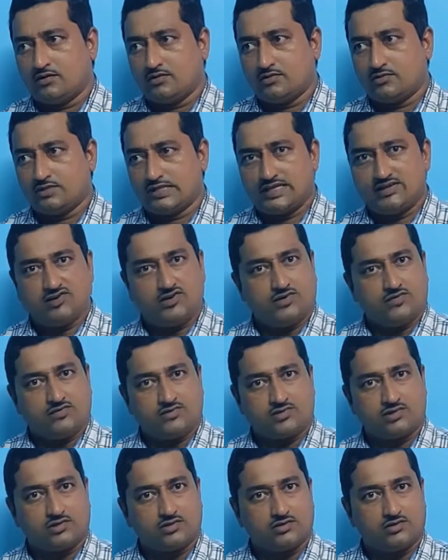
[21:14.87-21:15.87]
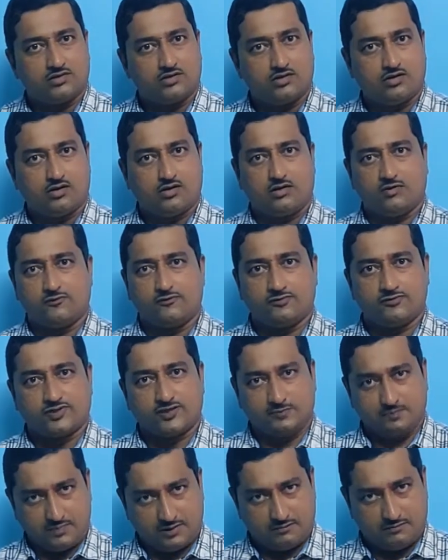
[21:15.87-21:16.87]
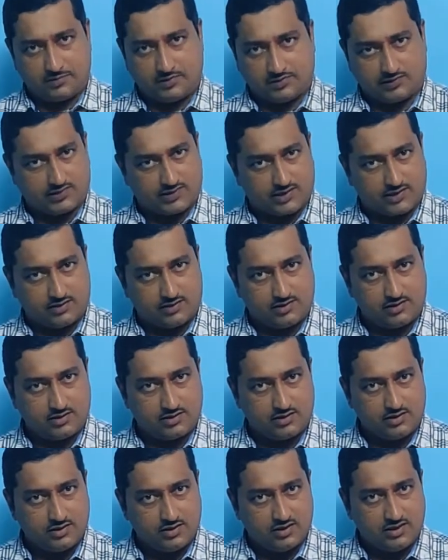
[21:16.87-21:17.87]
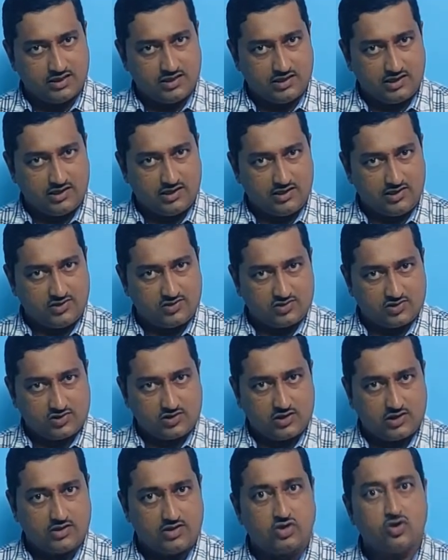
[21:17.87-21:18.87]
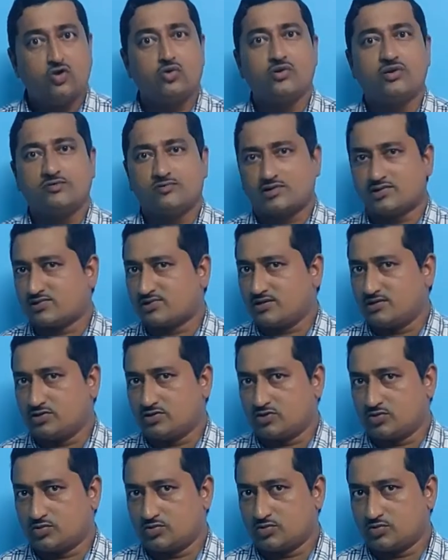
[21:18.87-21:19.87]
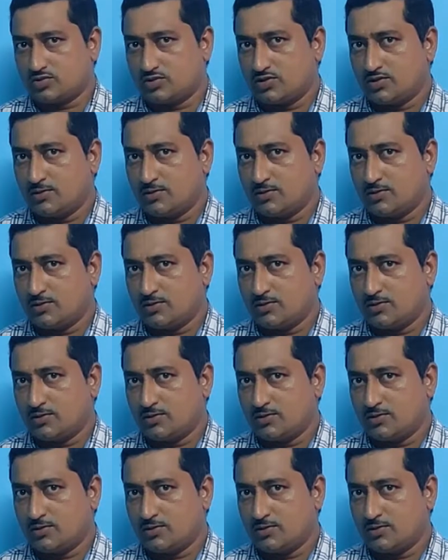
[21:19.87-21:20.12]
sentence of simple present is a universal truth,